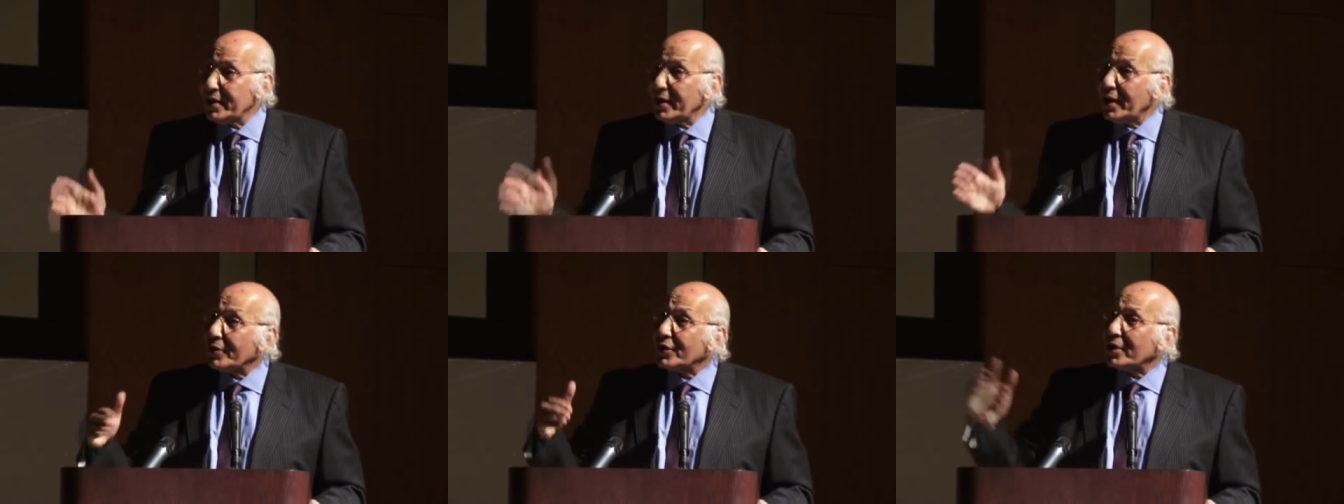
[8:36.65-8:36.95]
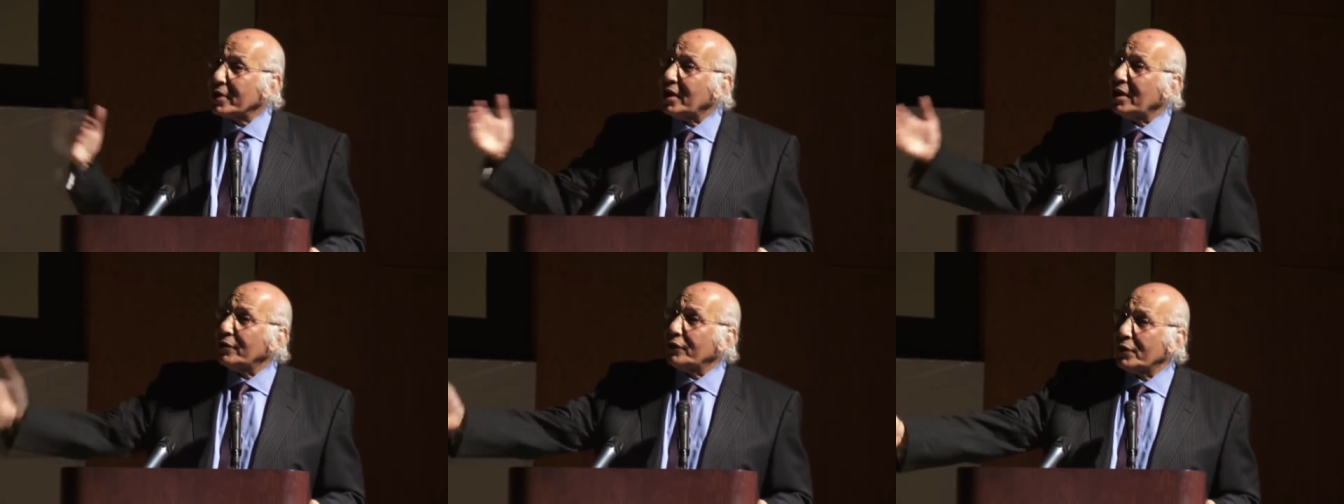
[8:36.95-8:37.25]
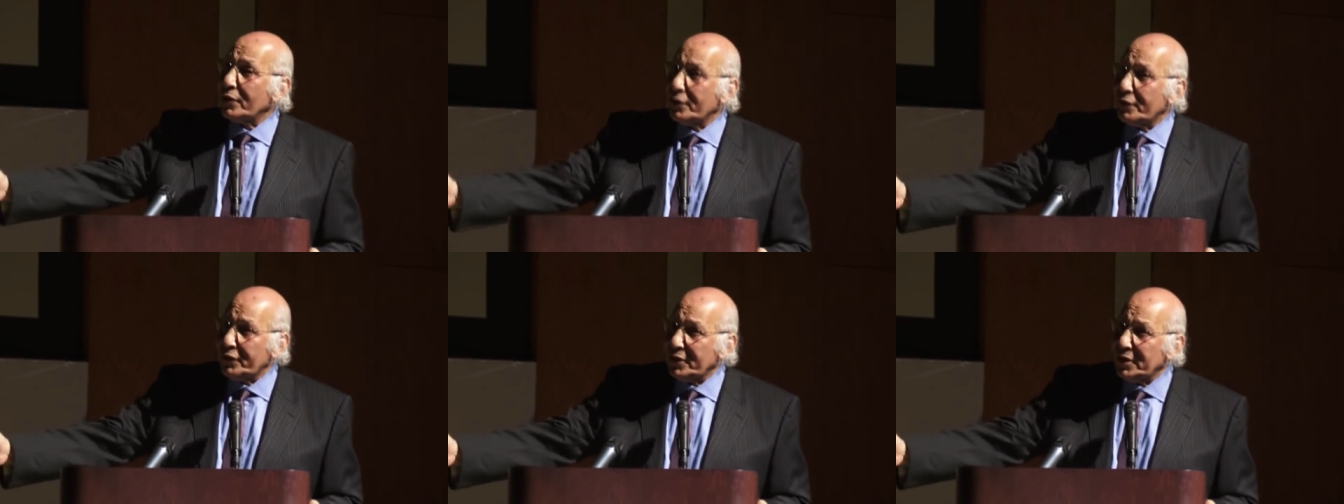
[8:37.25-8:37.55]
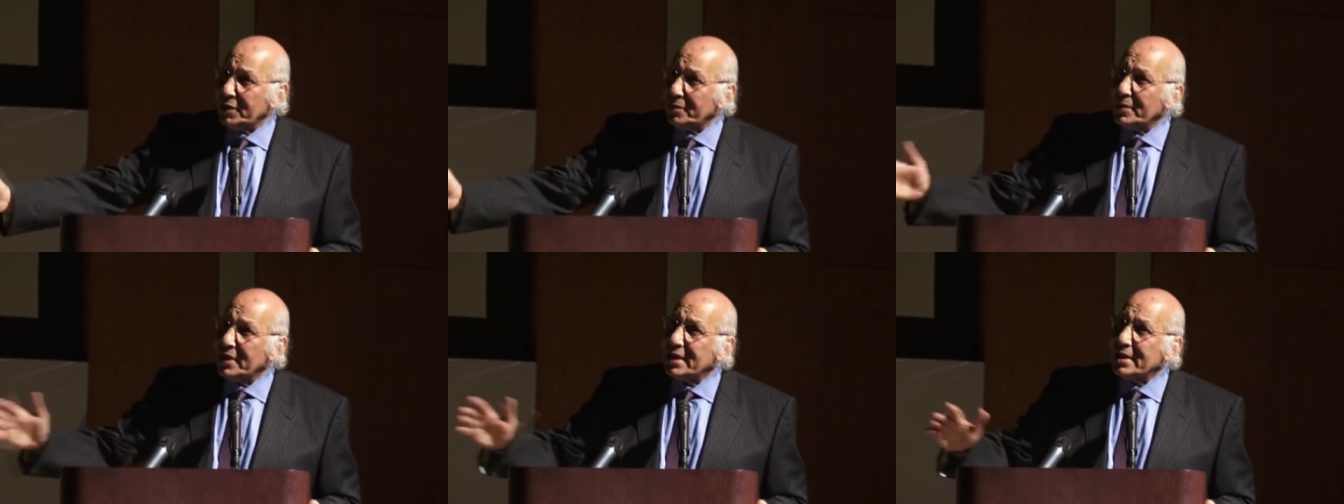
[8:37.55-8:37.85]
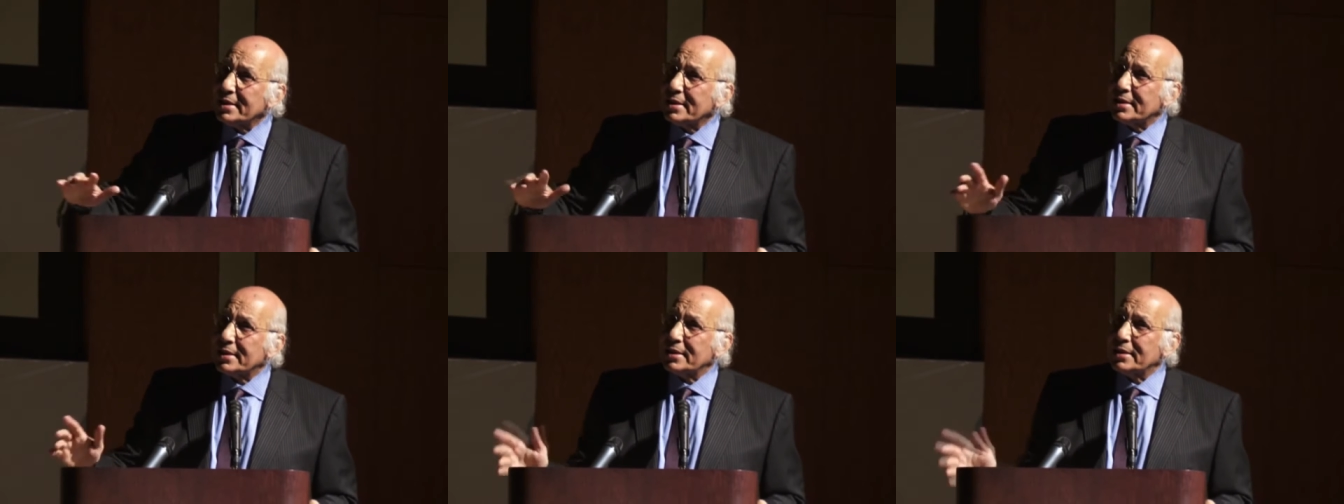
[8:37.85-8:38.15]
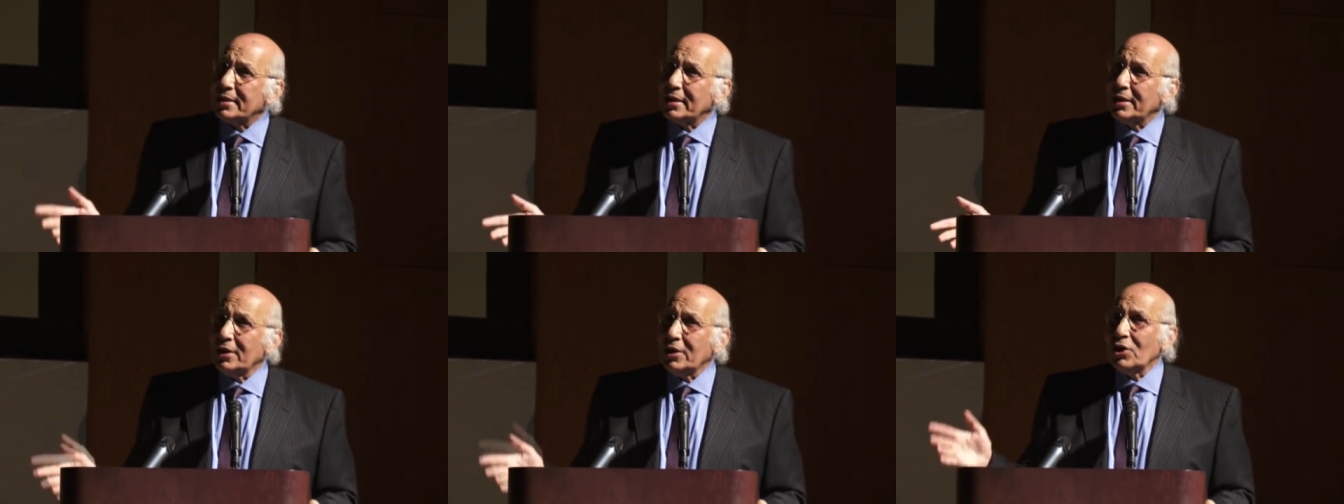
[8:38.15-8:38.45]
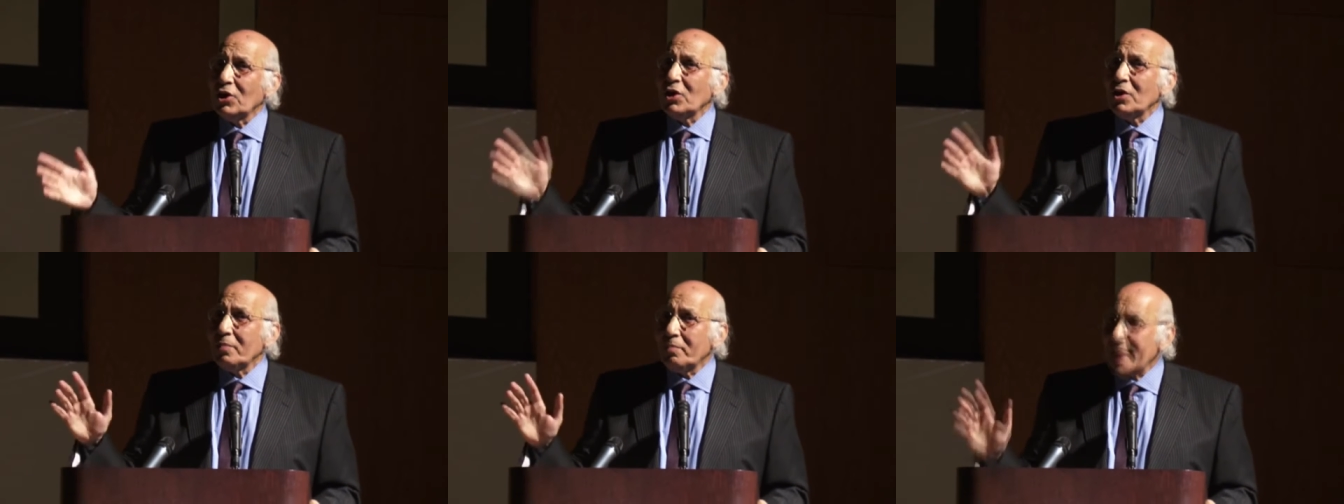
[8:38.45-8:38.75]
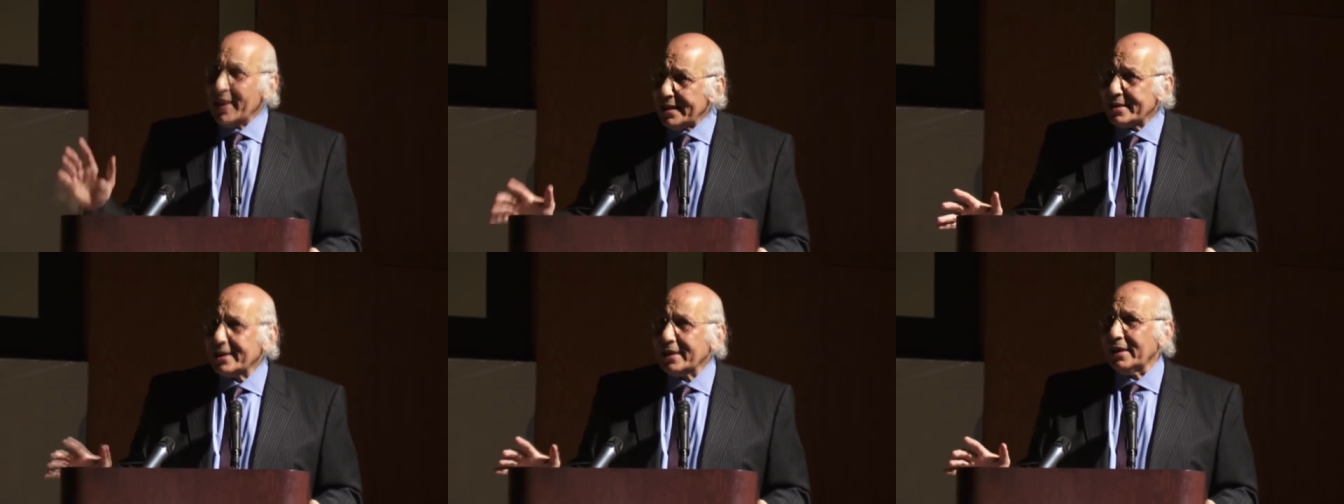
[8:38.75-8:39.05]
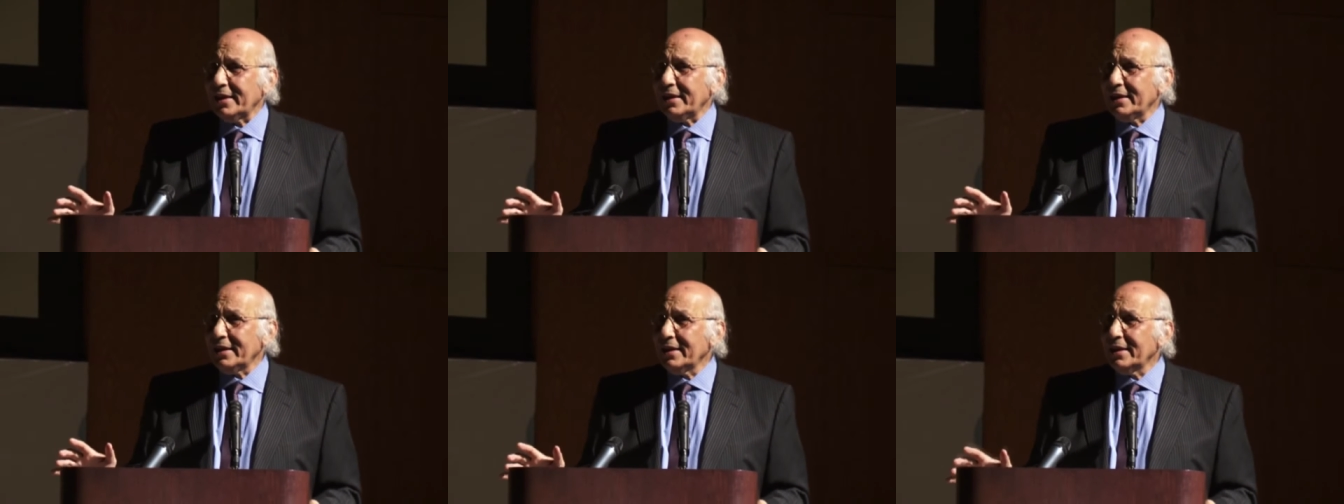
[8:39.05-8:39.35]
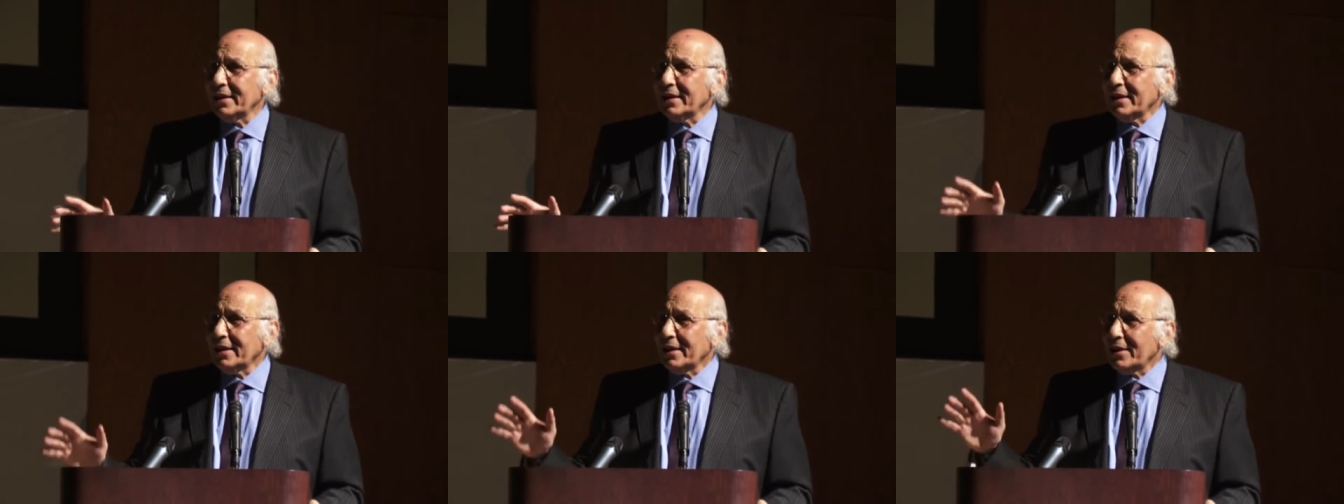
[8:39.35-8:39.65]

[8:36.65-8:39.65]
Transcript: The other half of the film is basically